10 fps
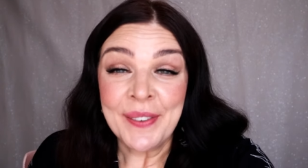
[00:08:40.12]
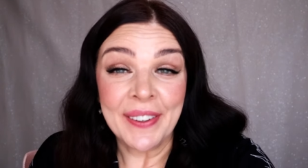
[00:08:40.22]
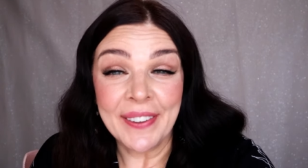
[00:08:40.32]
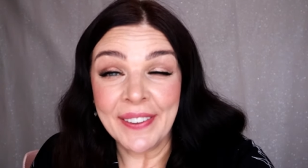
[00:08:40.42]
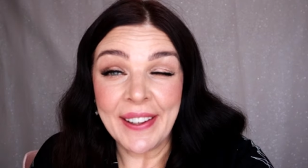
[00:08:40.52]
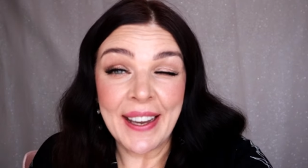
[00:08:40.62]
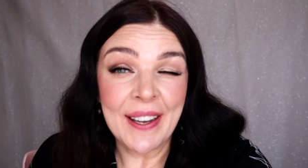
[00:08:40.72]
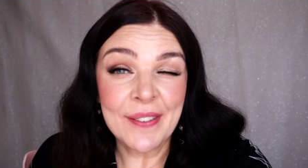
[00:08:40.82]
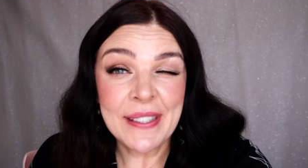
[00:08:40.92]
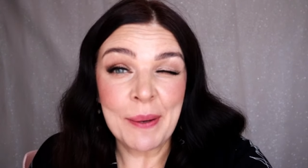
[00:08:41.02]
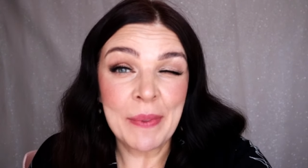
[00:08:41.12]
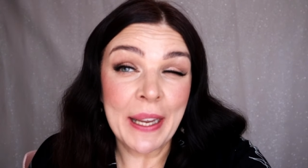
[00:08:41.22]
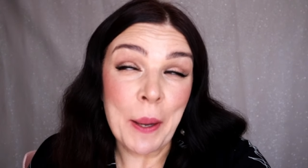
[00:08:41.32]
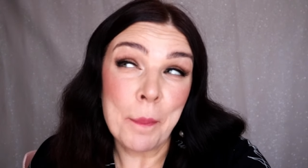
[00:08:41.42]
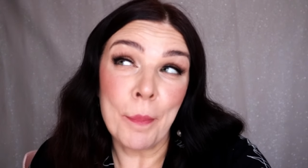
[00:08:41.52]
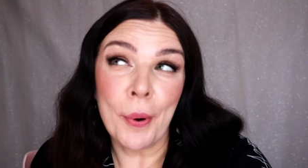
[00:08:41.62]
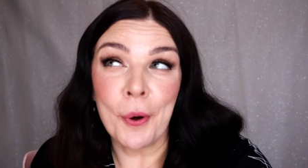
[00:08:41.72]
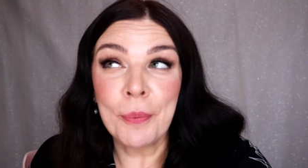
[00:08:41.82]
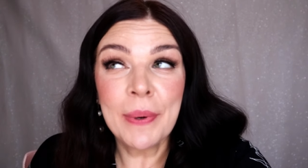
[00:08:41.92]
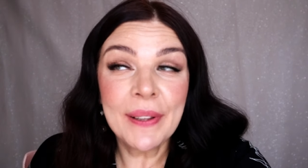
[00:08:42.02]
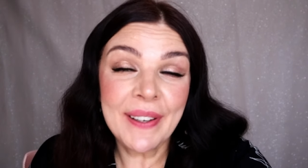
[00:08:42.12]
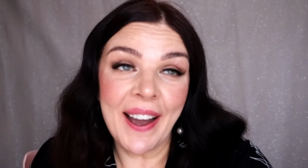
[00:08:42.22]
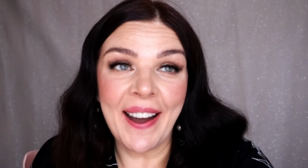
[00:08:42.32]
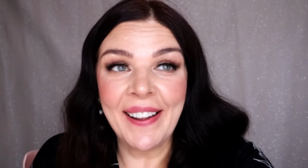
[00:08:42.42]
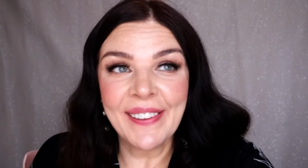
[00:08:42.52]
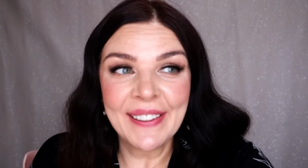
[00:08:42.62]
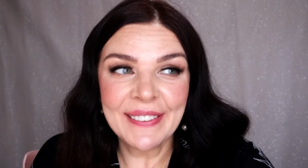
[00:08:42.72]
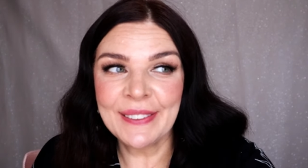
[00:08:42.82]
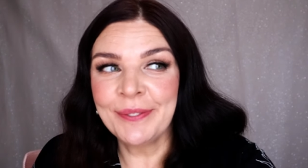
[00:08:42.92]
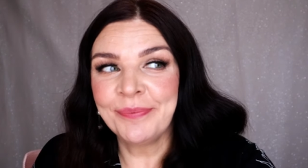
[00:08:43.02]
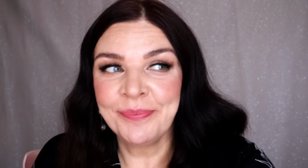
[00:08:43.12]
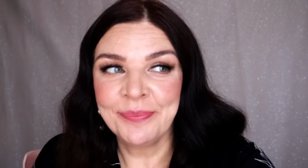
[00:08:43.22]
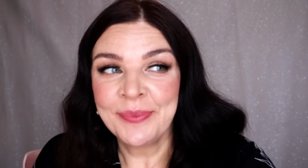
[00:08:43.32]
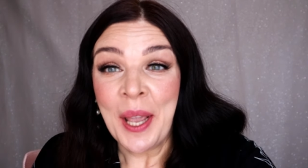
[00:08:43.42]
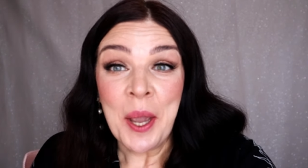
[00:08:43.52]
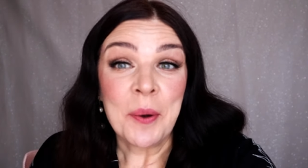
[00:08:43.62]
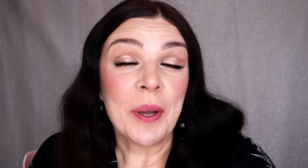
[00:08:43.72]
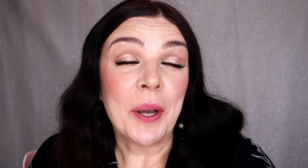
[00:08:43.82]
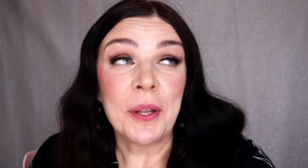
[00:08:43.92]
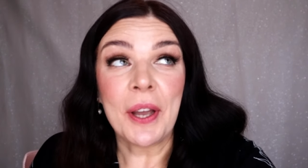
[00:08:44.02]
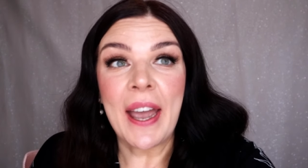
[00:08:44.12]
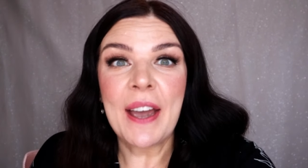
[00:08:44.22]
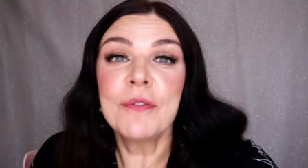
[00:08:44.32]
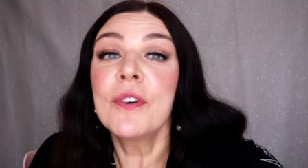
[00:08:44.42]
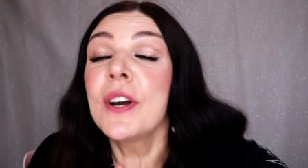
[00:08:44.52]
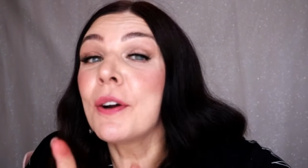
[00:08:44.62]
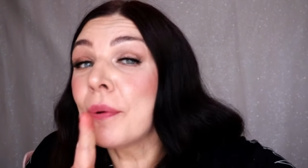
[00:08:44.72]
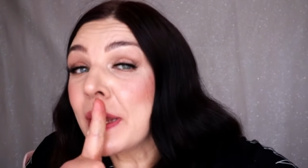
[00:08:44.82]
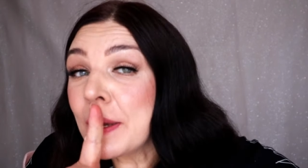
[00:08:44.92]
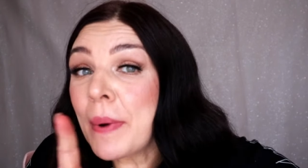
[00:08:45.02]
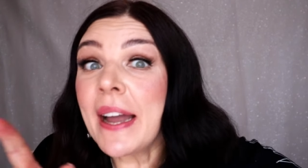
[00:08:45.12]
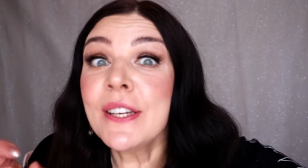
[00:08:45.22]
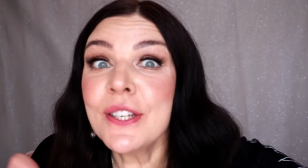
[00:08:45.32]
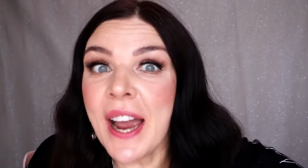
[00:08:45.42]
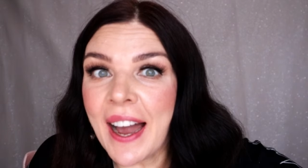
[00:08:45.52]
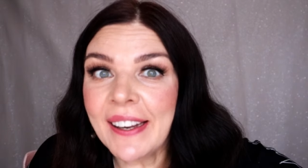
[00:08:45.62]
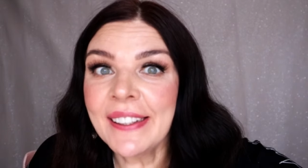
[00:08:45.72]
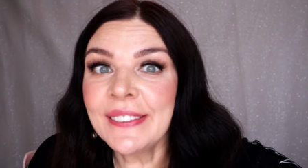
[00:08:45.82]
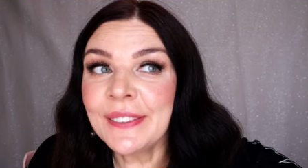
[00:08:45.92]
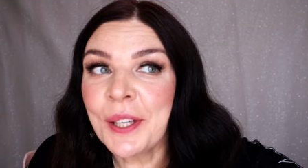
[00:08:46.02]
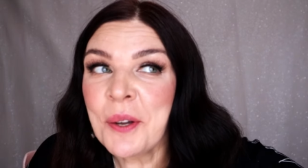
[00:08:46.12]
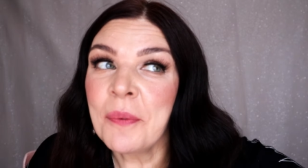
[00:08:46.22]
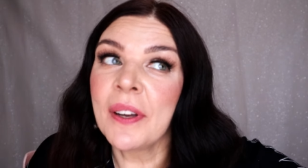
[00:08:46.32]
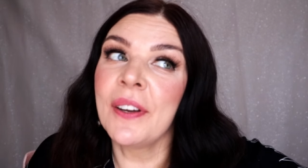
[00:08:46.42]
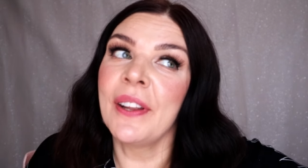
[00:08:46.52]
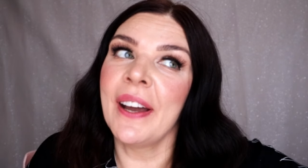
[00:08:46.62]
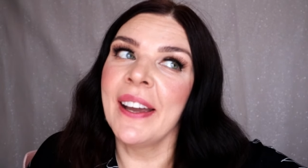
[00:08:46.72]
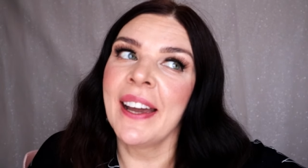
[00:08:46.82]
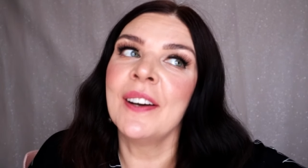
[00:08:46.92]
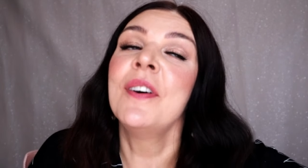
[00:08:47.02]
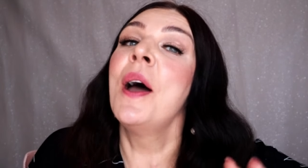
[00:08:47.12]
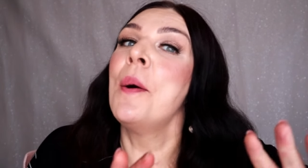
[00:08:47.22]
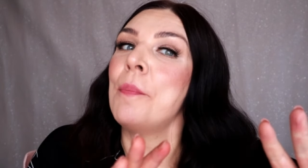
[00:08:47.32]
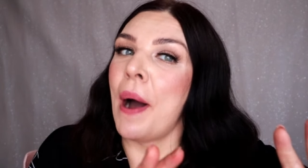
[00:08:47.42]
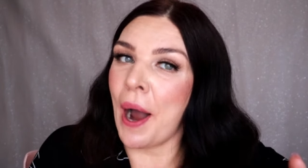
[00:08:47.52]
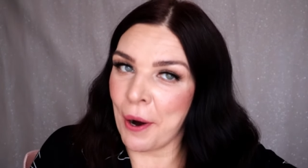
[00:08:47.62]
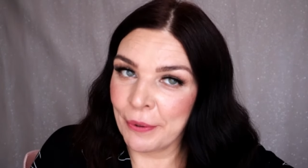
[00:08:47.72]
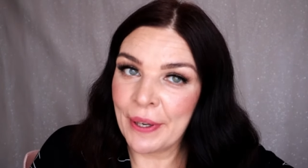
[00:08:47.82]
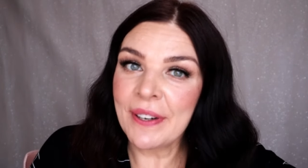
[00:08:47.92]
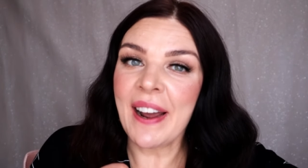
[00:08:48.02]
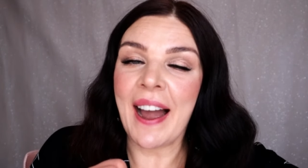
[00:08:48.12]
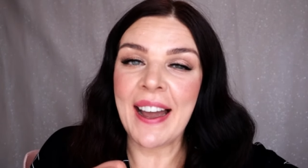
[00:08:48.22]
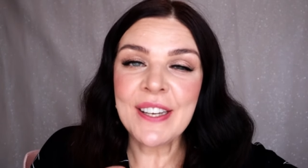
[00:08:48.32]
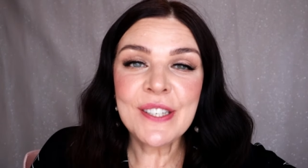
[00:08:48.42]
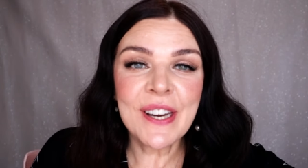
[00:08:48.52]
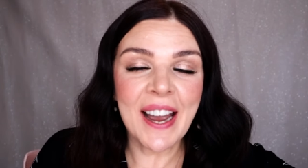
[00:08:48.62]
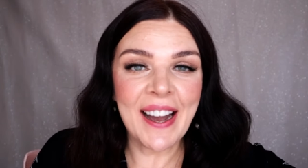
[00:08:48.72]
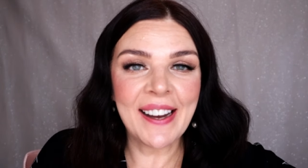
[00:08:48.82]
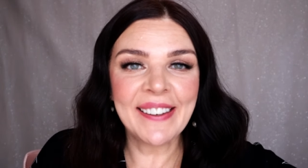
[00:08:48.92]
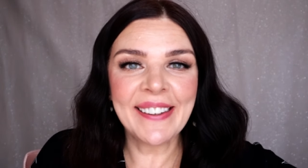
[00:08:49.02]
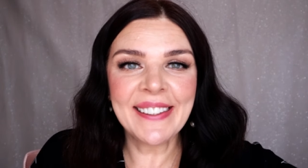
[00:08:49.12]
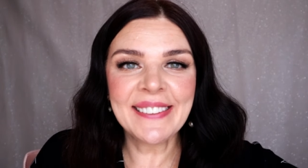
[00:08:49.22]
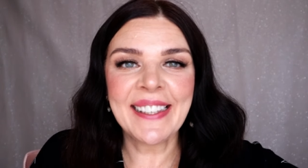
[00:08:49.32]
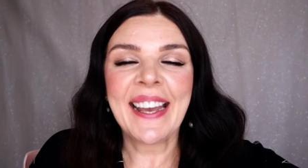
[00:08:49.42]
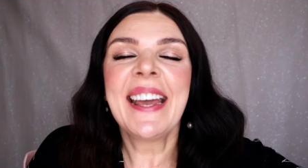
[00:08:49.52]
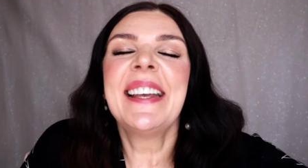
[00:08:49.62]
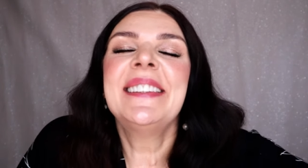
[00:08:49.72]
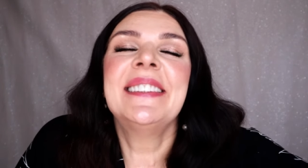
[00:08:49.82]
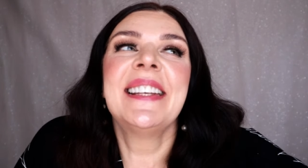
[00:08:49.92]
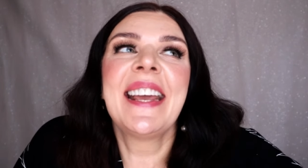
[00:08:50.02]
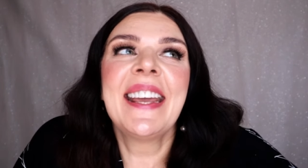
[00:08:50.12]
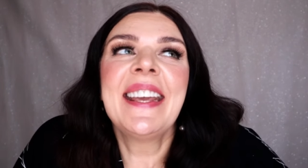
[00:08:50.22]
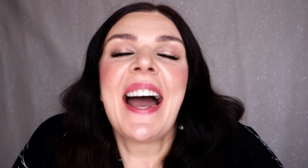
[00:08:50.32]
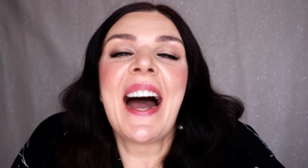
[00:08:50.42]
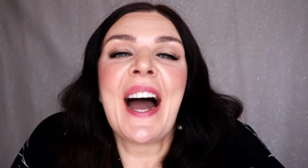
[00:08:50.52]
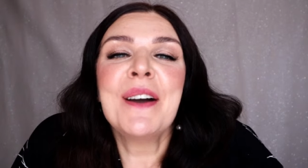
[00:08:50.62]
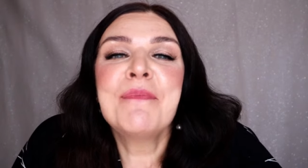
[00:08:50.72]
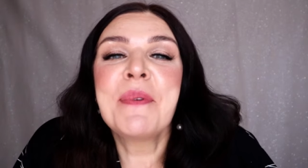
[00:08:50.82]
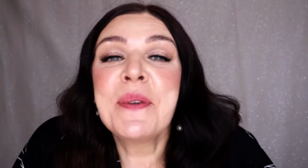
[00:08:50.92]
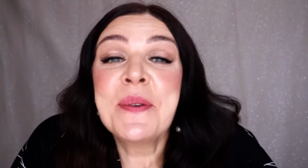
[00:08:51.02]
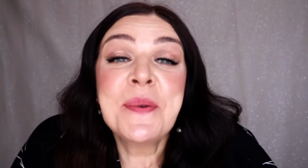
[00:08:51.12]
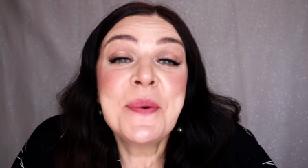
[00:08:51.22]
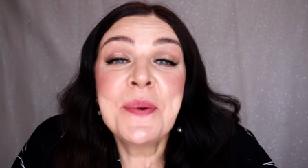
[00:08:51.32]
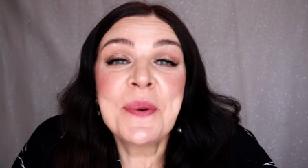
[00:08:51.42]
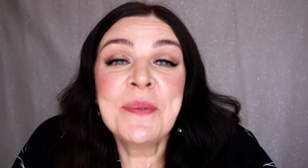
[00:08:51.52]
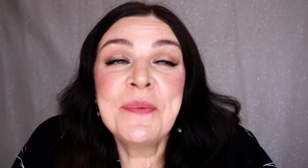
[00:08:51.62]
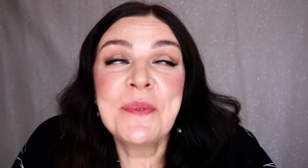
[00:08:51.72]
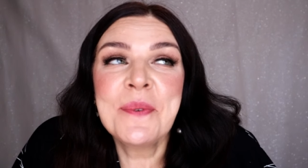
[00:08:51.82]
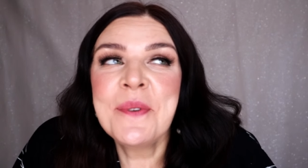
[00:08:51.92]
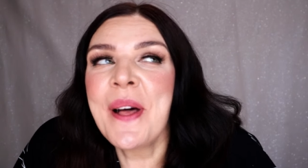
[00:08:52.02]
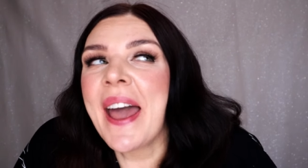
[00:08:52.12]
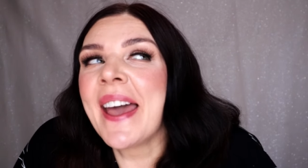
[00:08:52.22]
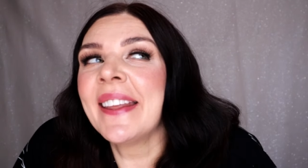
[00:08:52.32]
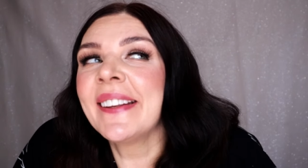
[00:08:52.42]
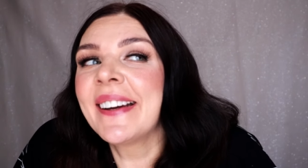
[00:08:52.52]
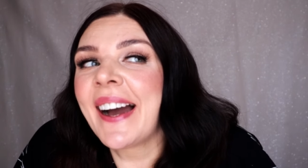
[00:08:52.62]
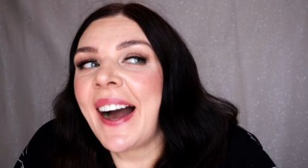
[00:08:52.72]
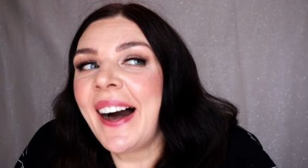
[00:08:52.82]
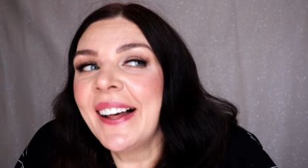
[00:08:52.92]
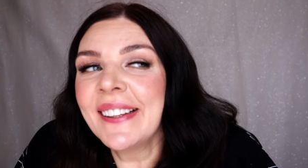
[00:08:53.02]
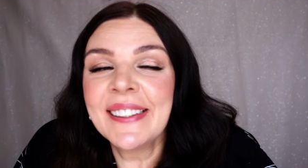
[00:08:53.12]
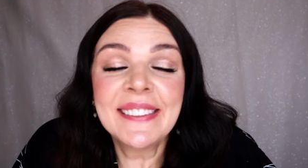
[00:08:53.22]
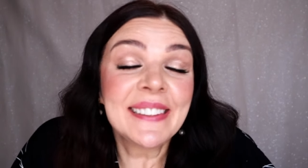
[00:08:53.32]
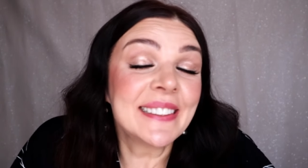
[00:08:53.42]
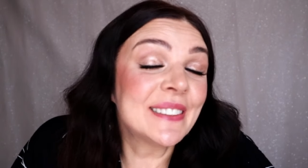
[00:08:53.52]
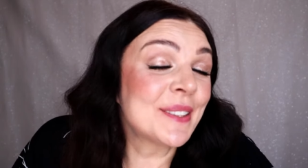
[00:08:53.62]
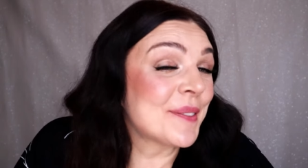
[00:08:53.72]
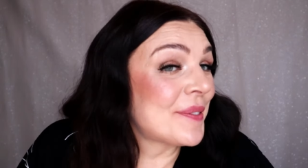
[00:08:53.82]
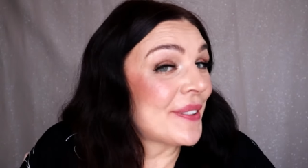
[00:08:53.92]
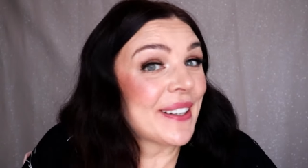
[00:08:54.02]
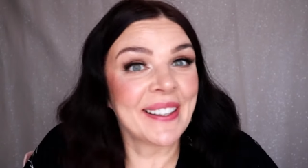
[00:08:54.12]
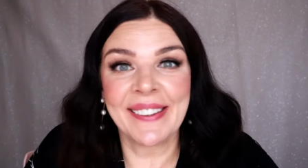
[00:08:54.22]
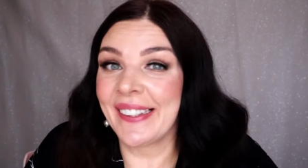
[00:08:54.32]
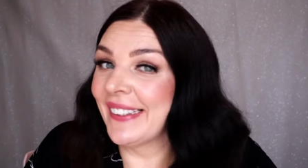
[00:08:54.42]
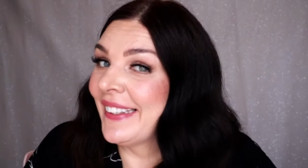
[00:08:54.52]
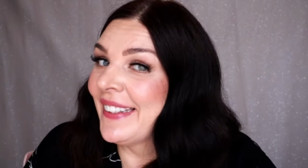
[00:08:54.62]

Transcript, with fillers: we're gonna have some like a purple colors. We're gonna have cream eyeshadows. We're gonna have powder eyeshadows and they are beautiful and colors is really